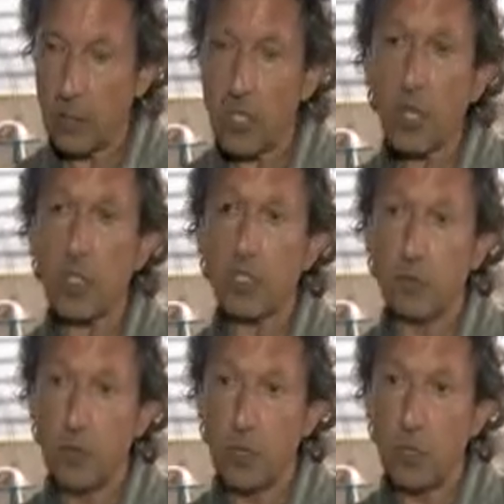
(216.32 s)

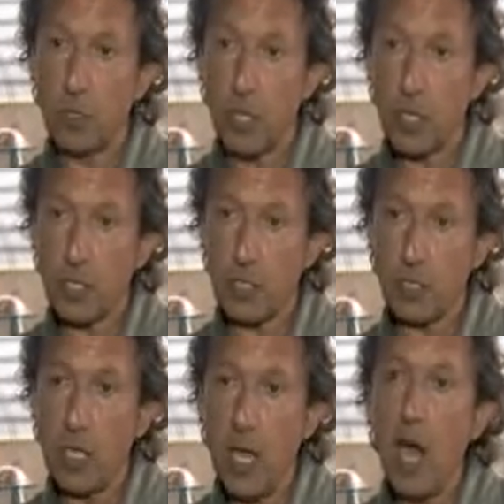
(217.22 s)
projection, video
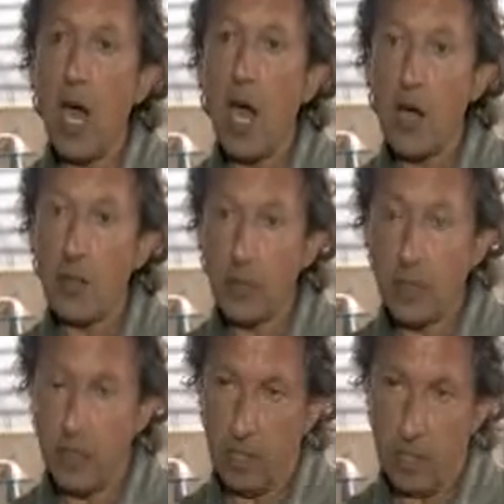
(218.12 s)
projection on
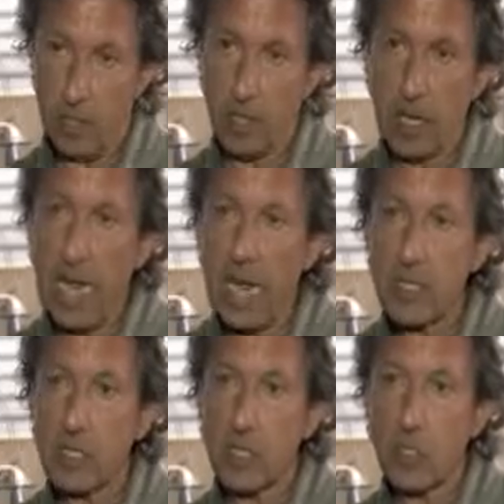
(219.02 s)

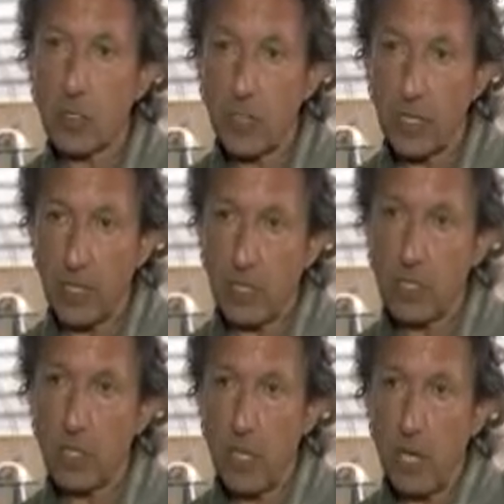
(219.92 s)
glass
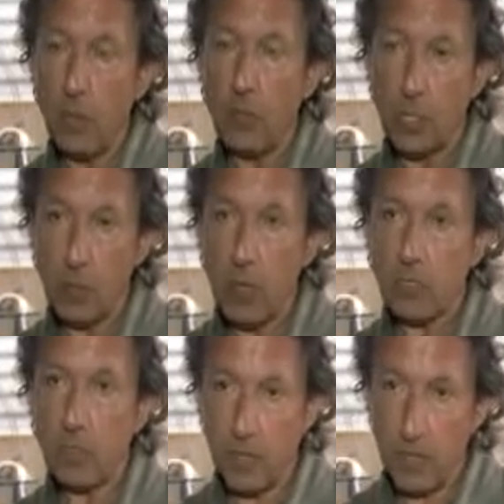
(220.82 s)
screens, which is
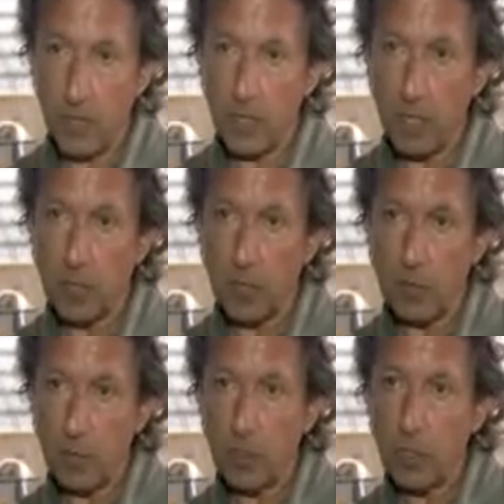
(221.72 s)
part of the architecture
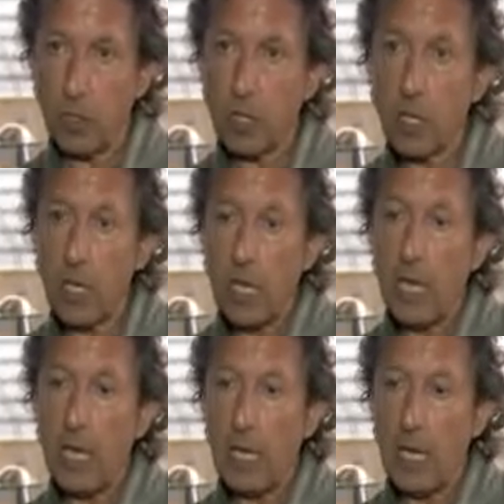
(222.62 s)
of the Turk.
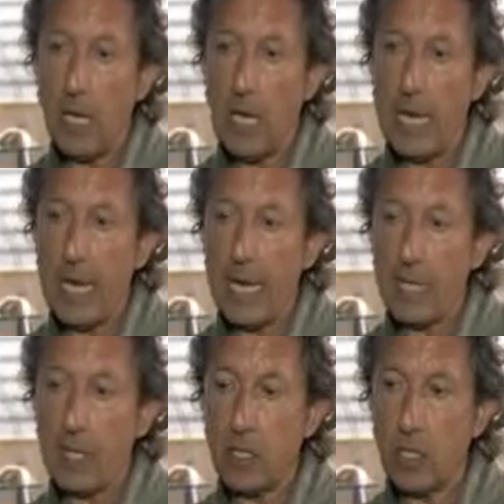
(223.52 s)

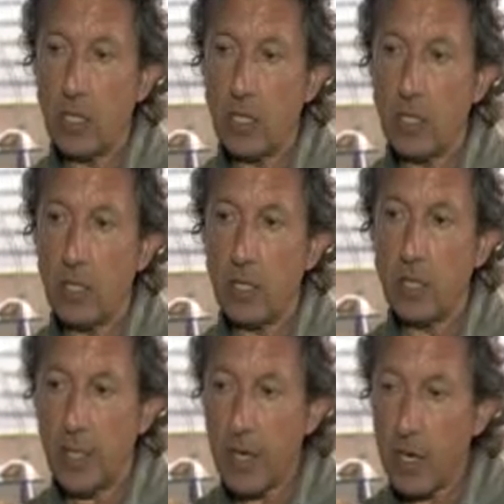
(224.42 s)
And
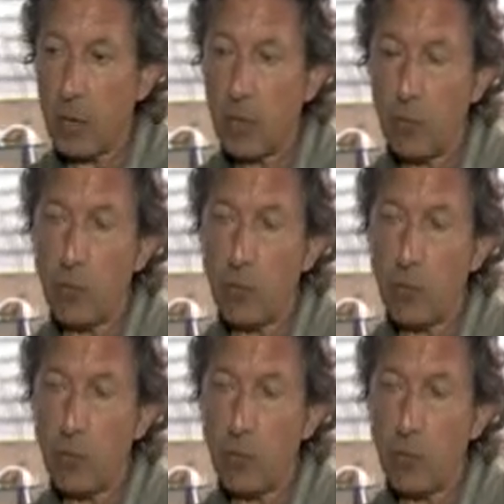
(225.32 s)
there we